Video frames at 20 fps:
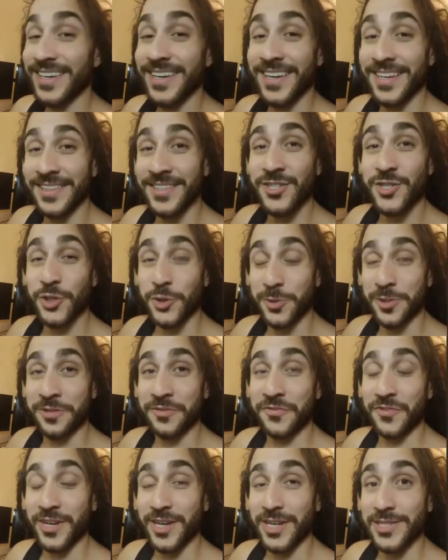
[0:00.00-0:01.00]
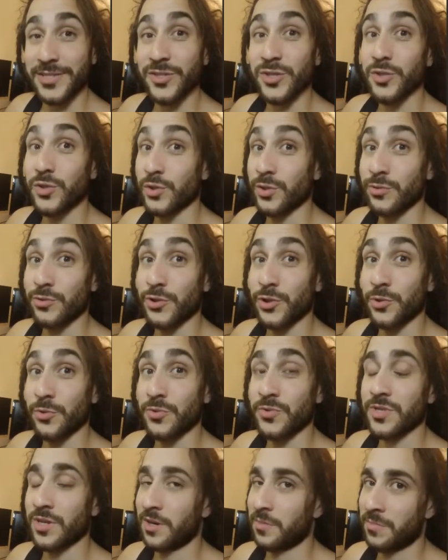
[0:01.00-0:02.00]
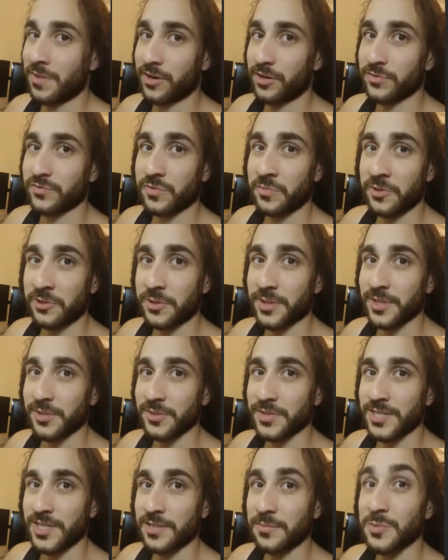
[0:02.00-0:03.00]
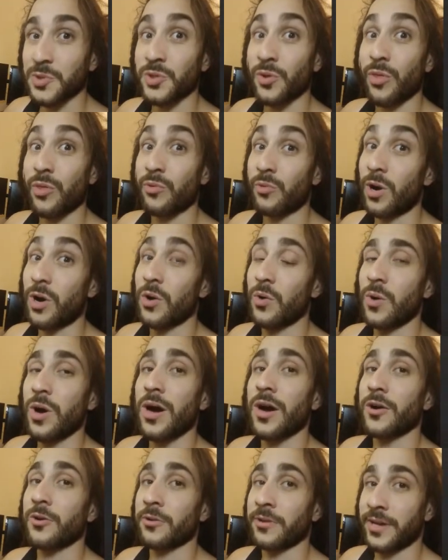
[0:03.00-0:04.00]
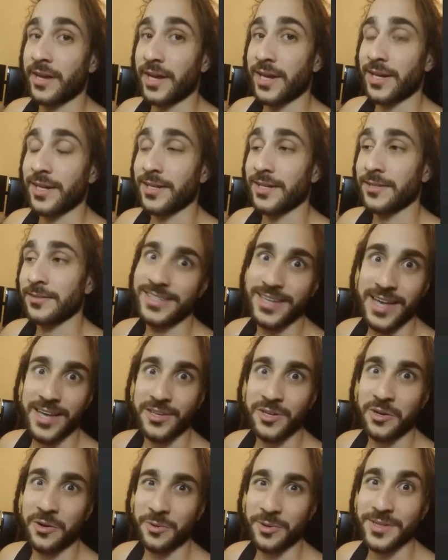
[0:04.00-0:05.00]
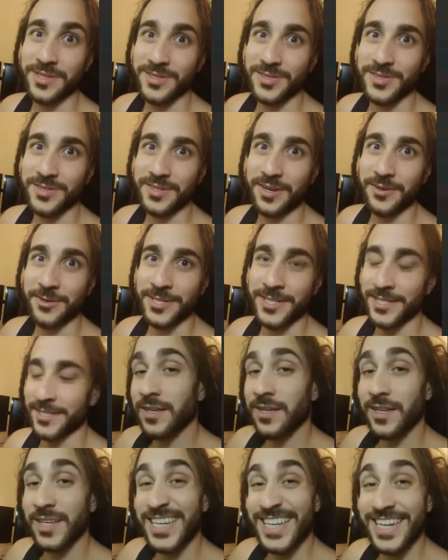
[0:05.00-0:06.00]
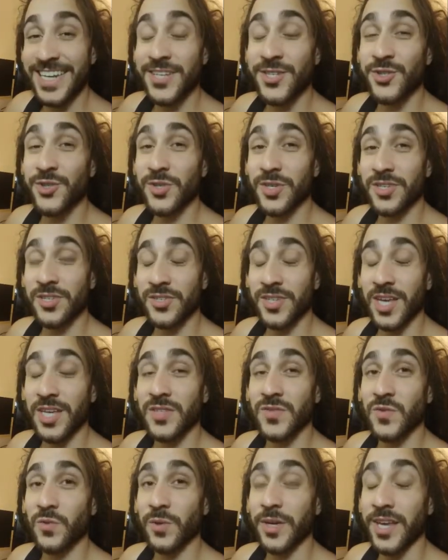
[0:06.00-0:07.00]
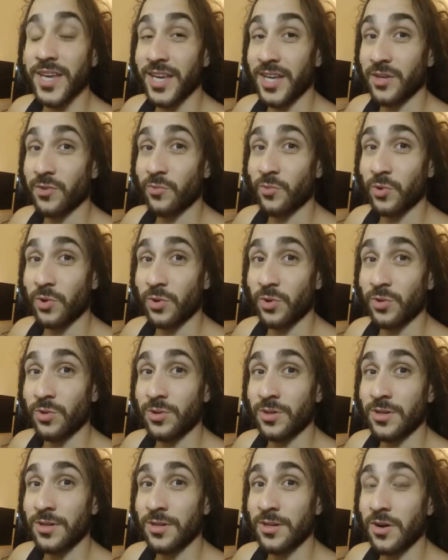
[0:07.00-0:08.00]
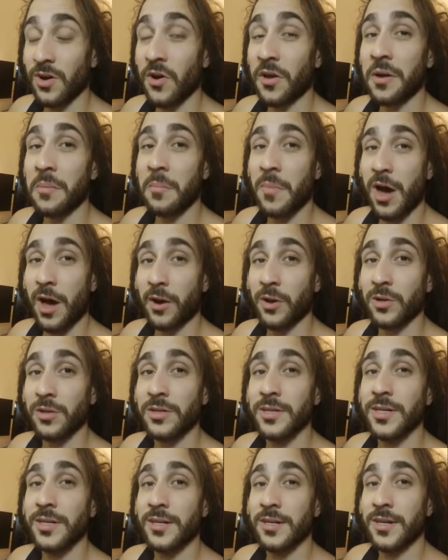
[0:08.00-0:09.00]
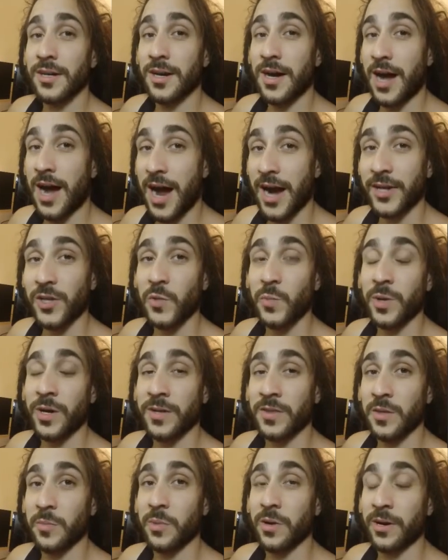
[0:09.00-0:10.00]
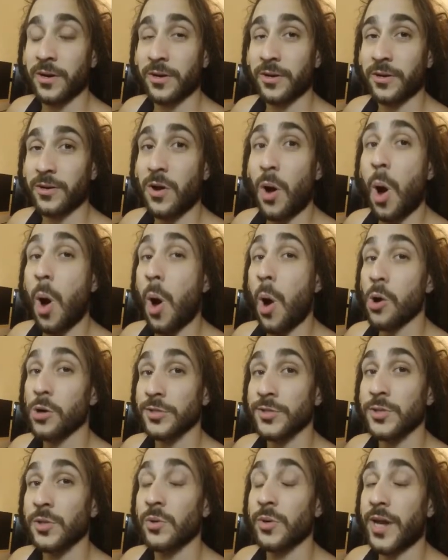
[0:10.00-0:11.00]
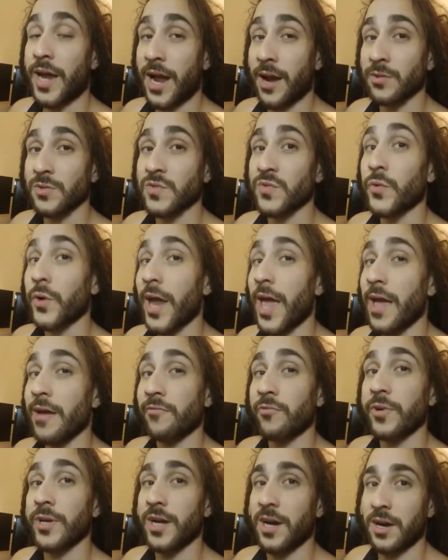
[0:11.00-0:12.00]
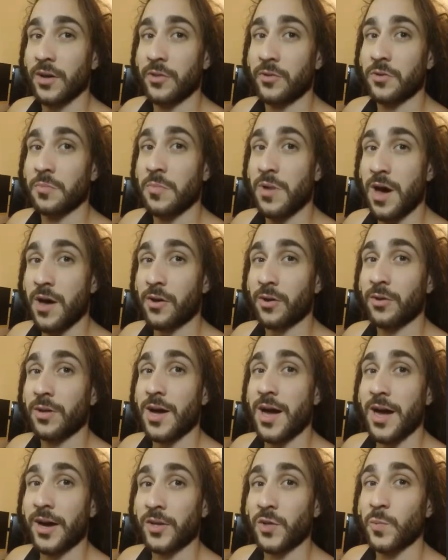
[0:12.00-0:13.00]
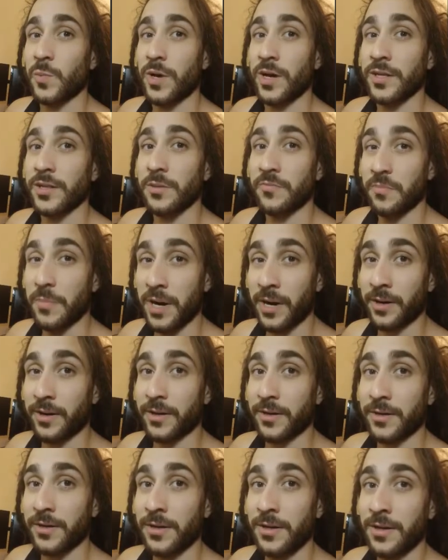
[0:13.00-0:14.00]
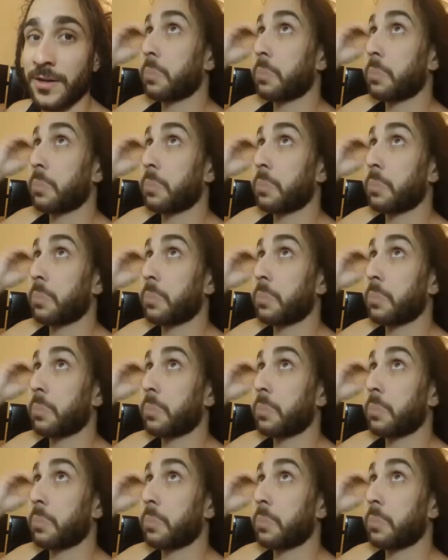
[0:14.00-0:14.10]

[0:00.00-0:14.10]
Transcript: In the shooting phase, you choose a model from your kill team to throw a grenade. Yeah, you know where this is going. Each successful hit roll on a model occupying the bunker also counts for every other model occupying the bunker.